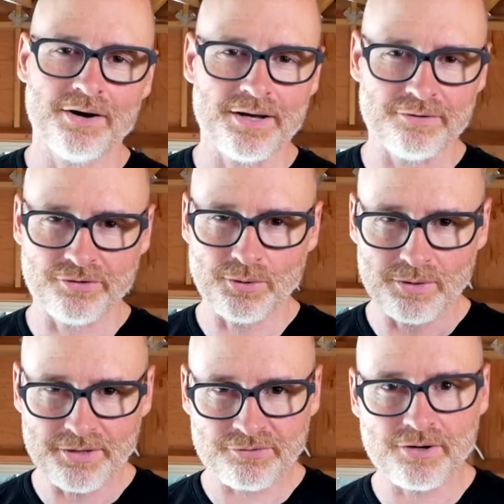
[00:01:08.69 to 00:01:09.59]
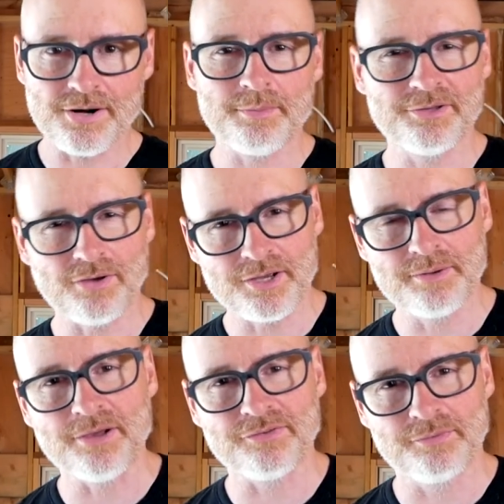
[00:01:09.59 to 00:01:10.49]
All right, so let's start out by talking
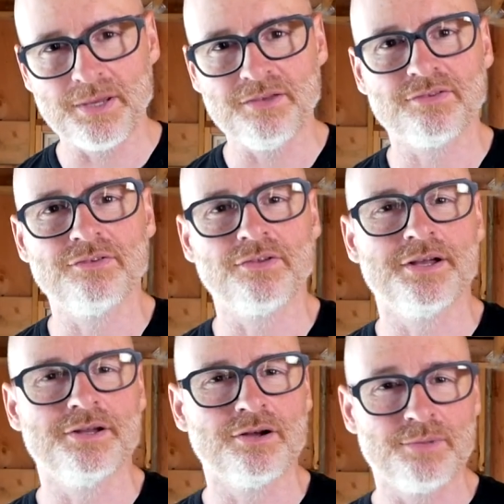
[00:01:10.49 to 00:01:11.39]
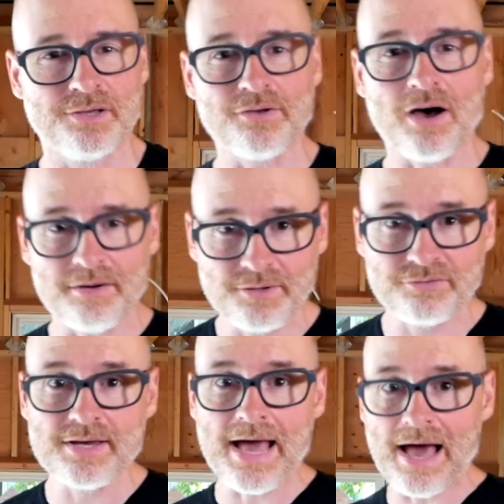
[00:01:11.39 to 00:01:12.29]
about space design here, because
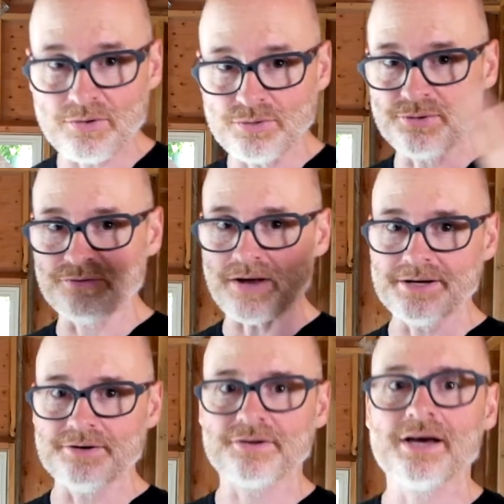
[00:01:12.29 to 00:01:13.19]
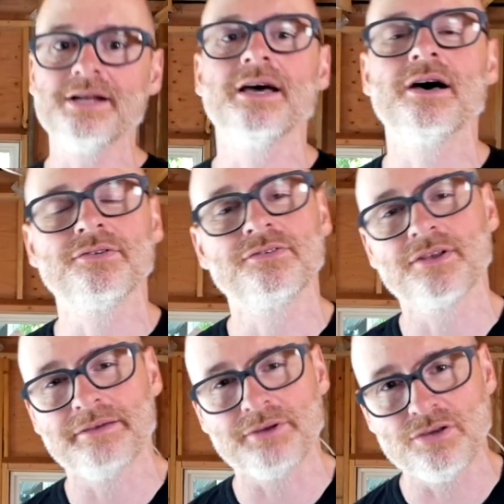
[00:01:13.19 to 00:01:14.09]
obviously how you design your tiny house is
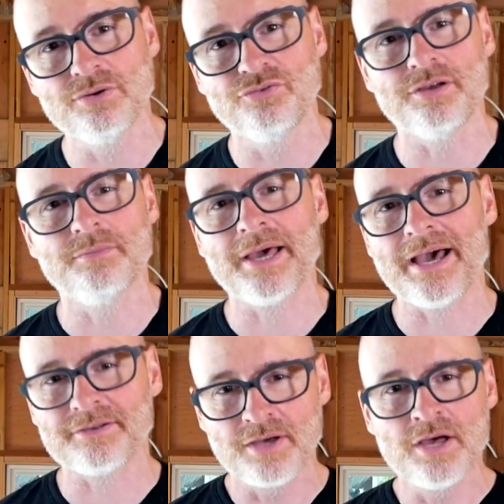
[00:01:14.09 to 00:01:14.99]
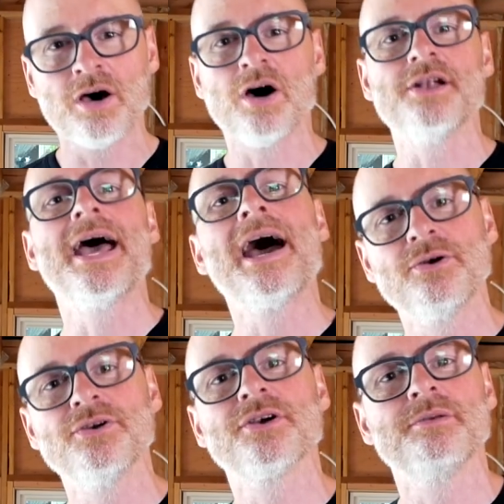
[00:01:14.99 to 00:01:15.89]
going to have a huge impact on how
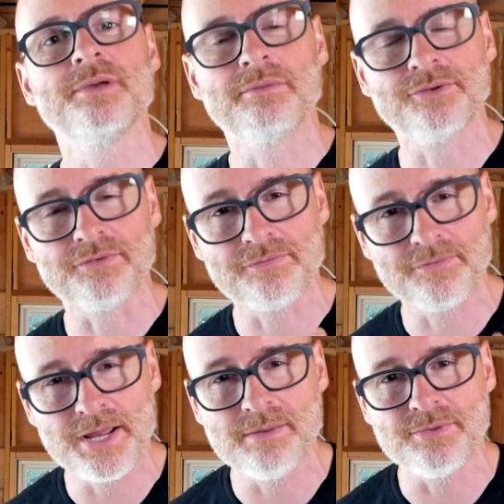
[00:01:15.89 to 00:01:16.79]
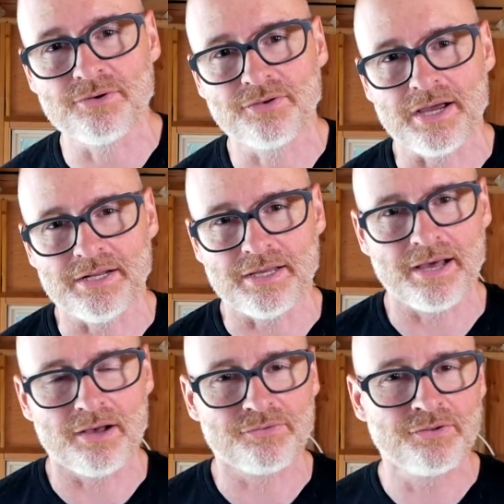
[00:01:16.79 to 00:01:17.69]
you're going to be able to frame your tiny
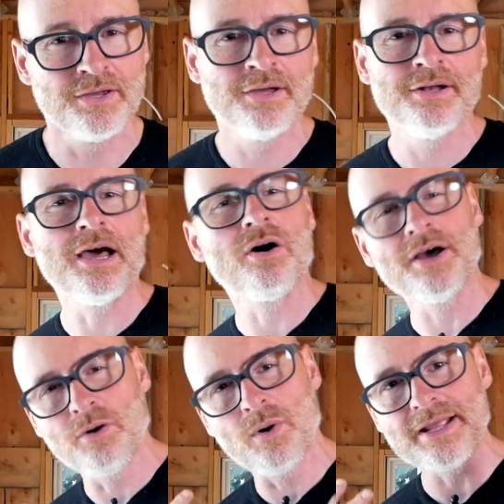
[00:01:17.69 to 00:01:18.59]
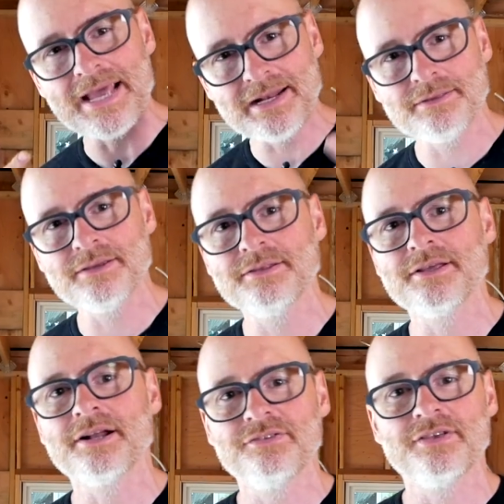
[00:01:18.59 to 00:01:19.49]
house. Now, I don't want anything
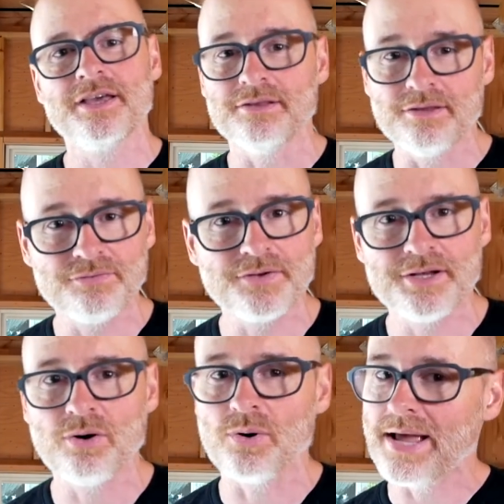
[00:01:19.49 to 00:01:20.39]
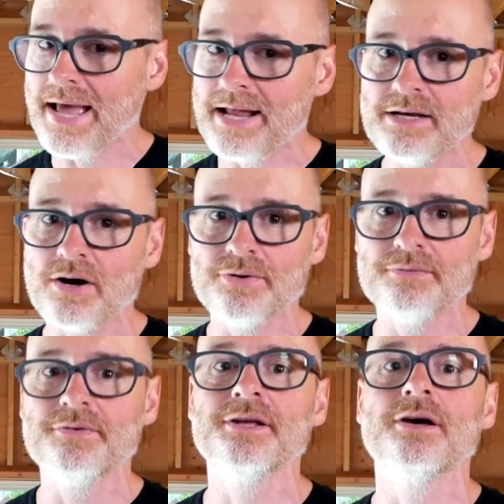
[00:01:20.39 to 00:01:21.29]
that I say in this video or any
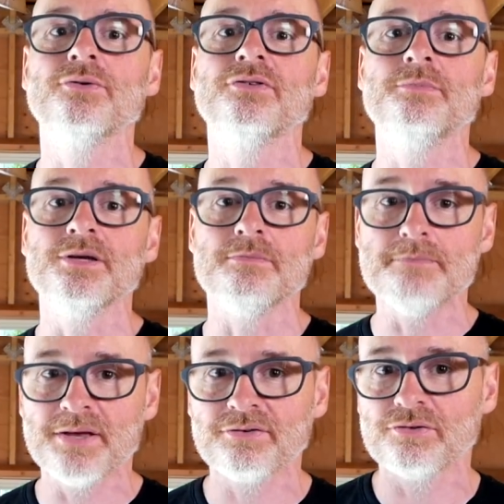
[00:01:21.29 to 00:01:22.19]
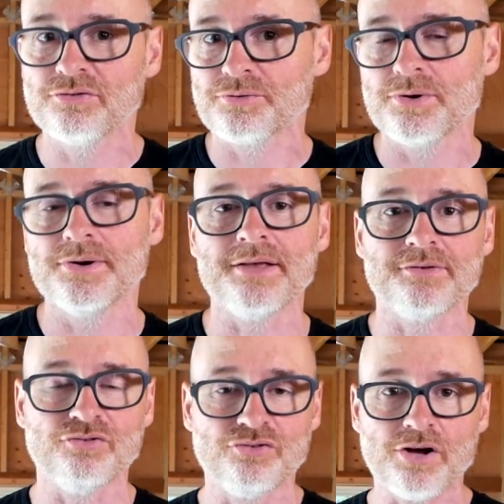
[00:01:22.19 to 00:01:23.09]
other video to be misconstrued as
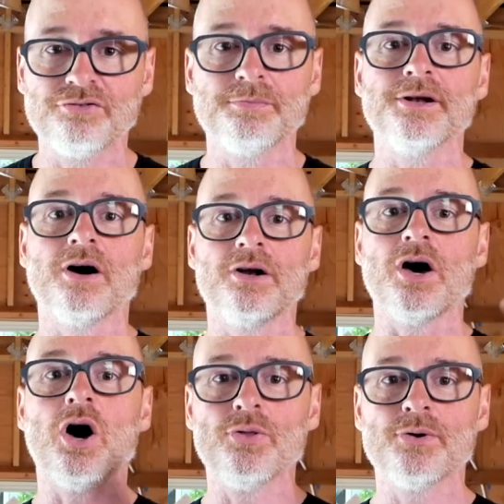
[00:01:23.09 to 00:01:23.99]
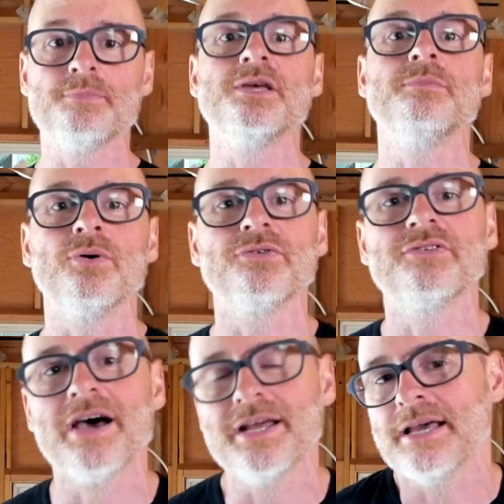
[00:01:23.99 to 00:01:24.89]
a judgment on other people's
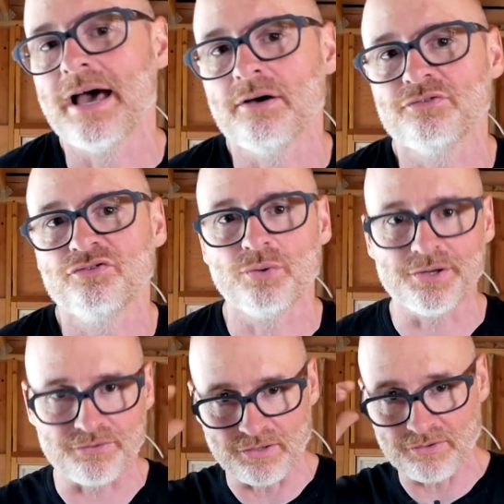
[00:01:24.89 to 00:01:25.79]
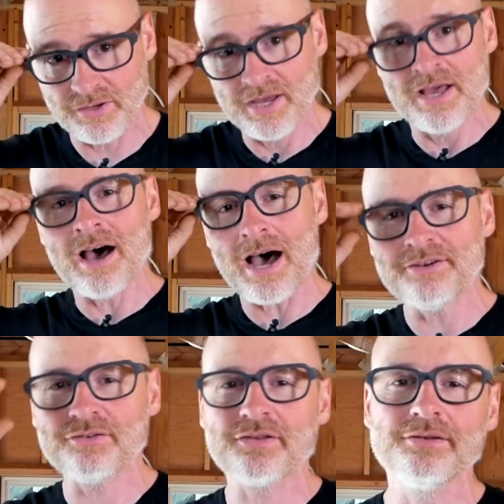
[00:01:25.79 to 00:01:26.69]
tiny house choices. I
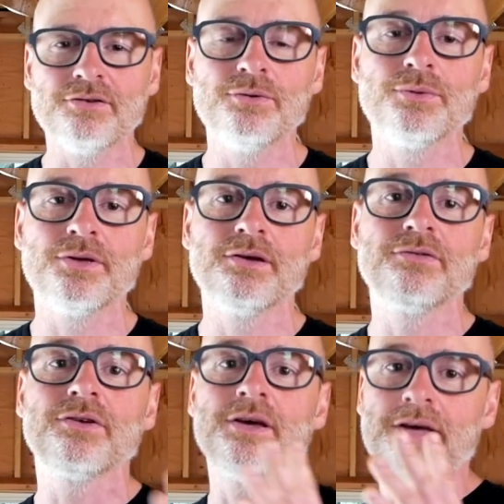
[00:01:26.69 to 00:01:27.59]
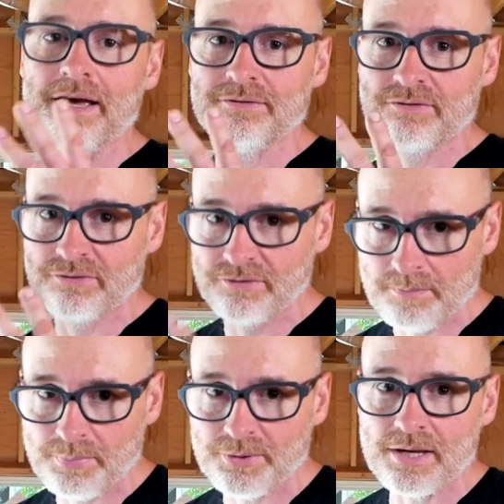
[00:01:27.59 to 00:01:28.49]
just like to do things as
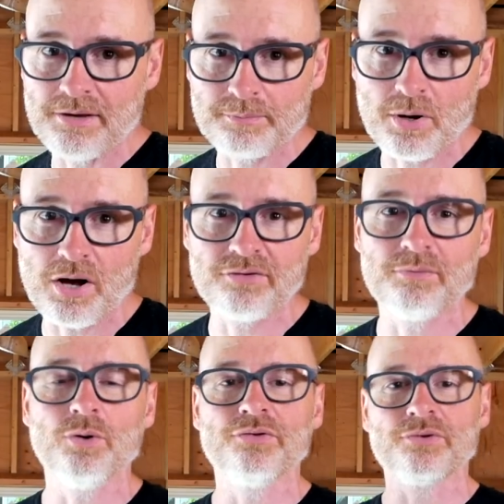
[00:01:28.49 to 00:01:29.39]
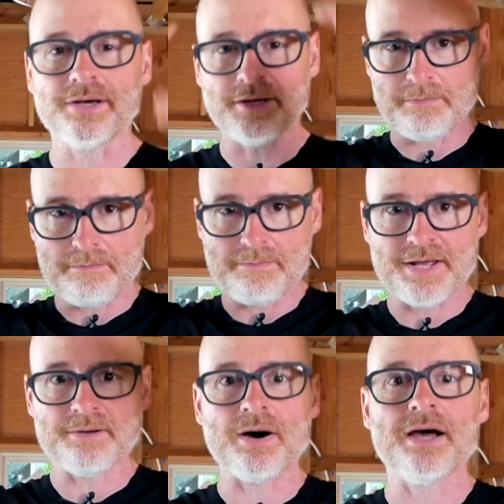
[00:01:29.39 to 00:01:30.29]
simply as possible so I can
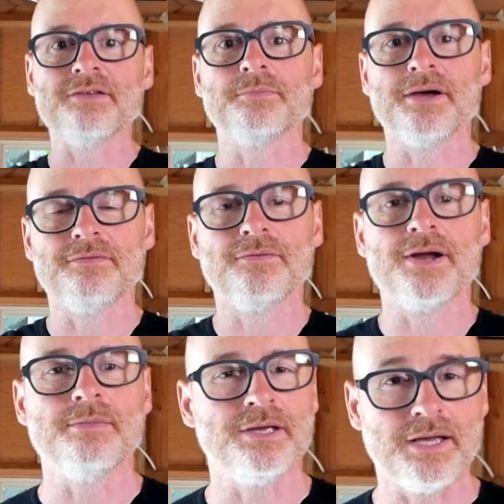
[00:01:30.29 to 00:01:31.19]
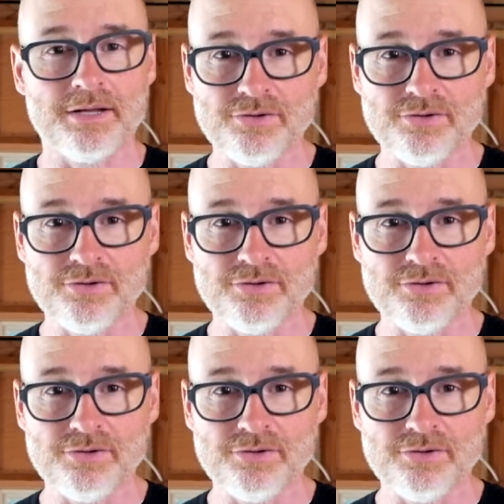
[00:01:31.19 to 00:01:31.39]
minimize my framing.